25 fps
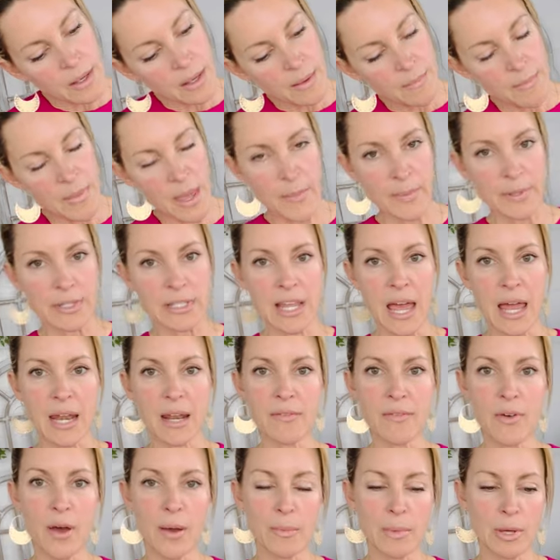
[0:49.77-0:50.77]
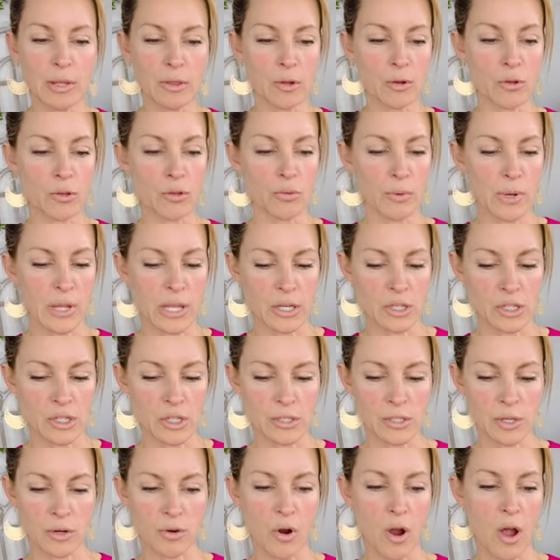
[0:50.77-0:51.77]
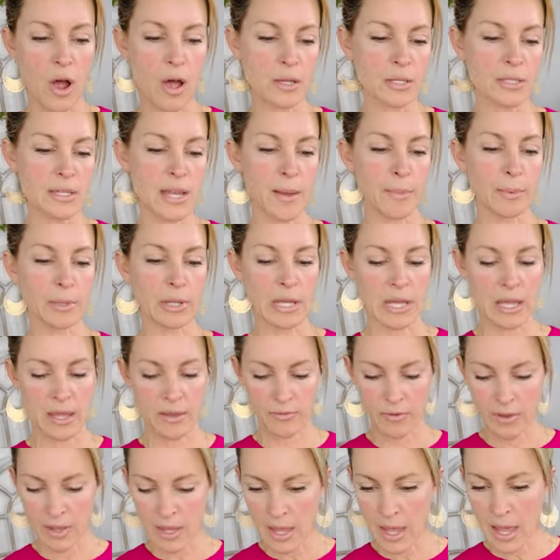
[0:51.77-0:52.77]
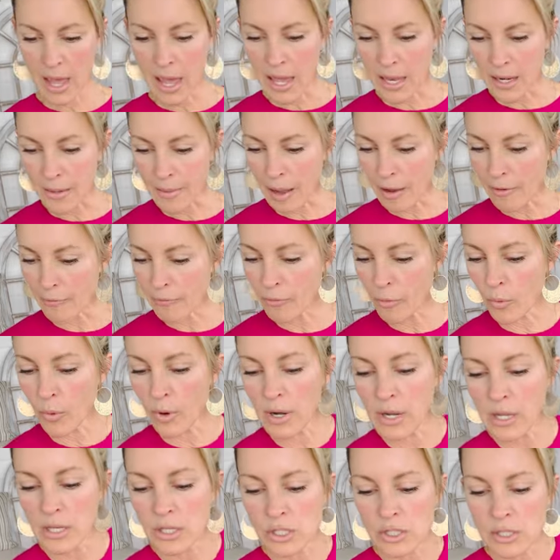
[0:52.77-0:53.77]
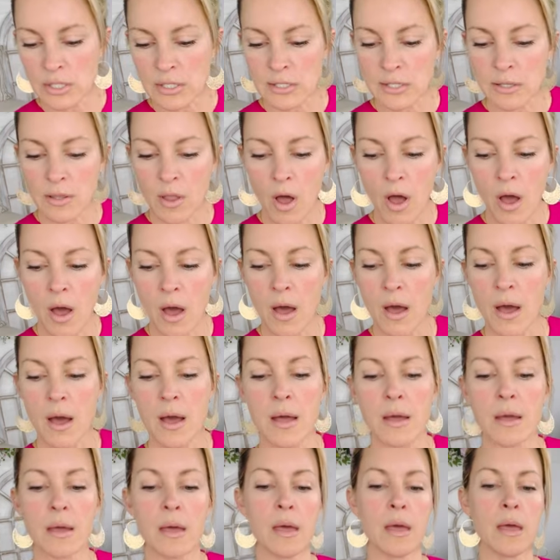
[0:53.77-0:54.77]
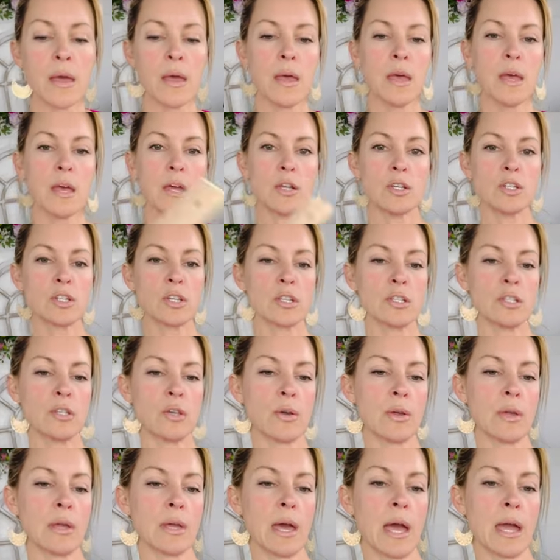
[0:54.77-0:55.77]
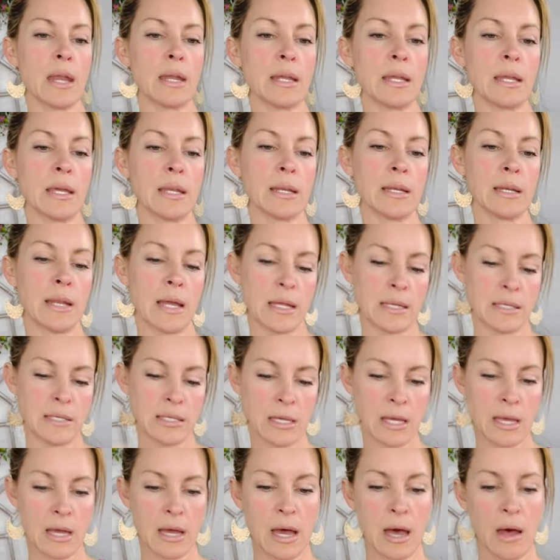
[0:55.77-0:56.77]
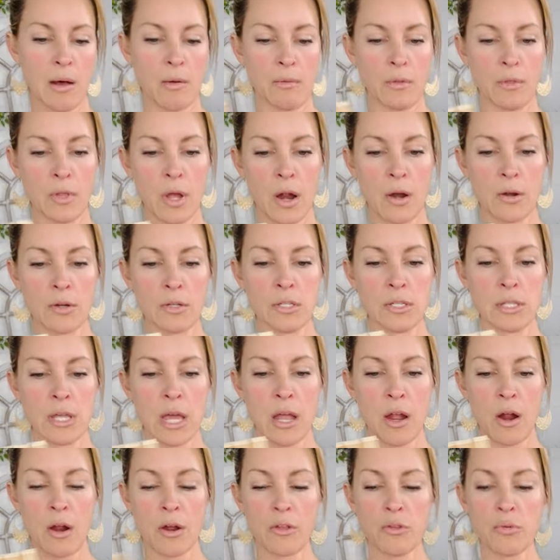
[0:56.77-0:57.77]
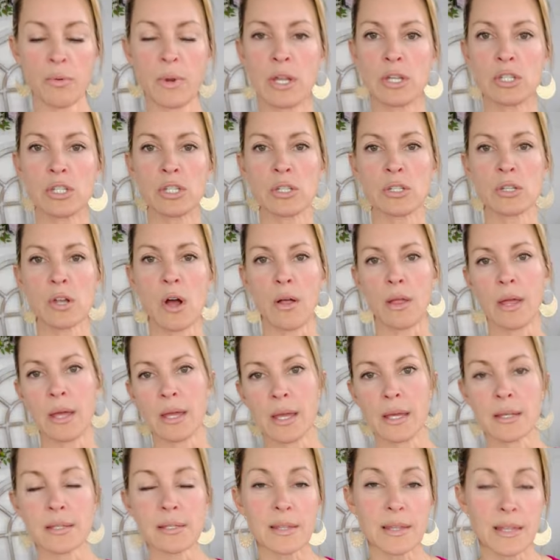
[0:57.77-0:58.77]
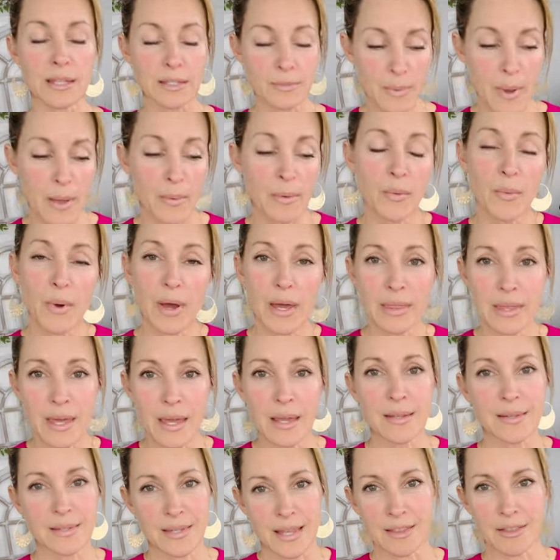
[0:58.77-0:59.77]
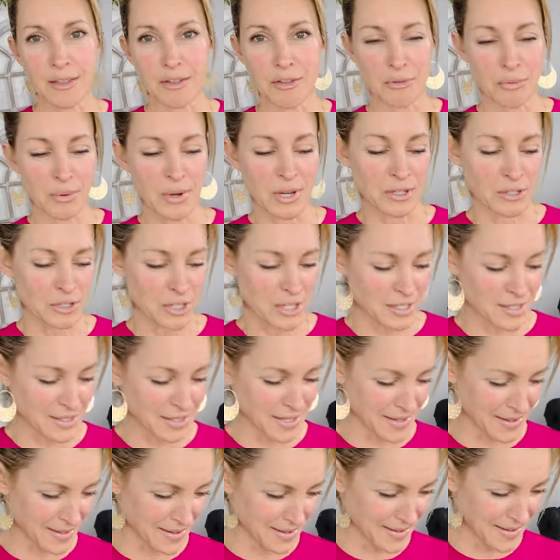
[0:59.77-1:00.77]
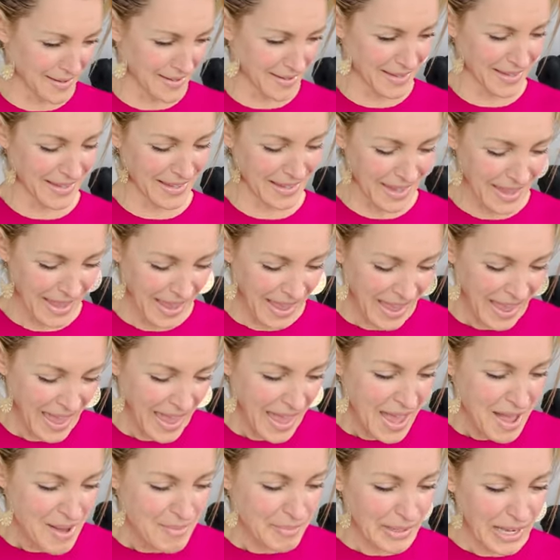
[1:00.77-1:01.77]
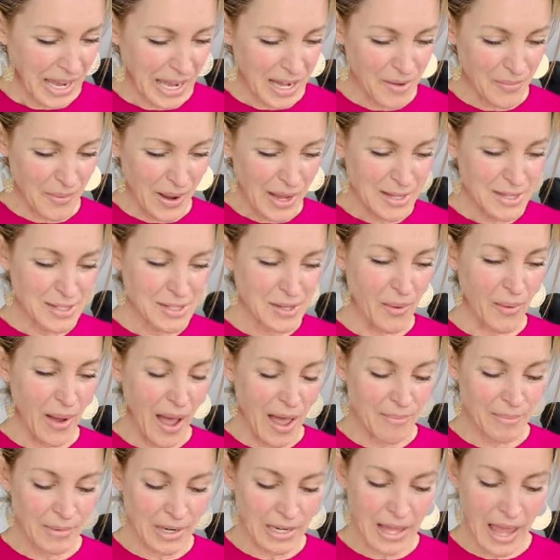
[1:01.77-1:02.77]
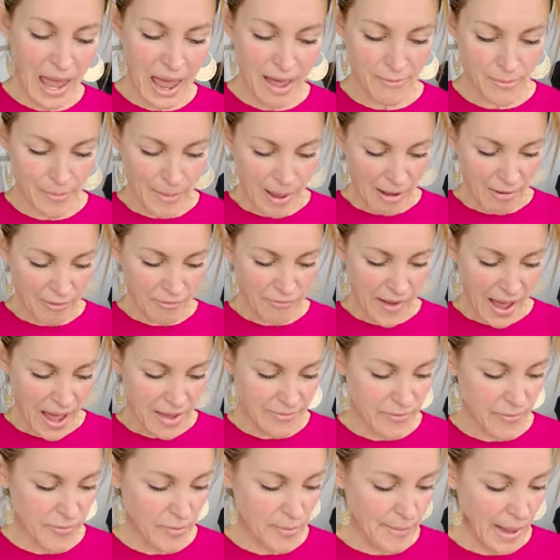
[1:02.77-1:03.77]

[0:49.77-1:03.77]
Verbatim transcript: maybe 10 of them, and they're 3 inches across, I believe, and about 4 inches long. Just so you can kind of get an idea how large they are. 3 inches tall, I guess, and that's probably why they said they're 3 inches. But anyway, so I'm going to have about 5 of them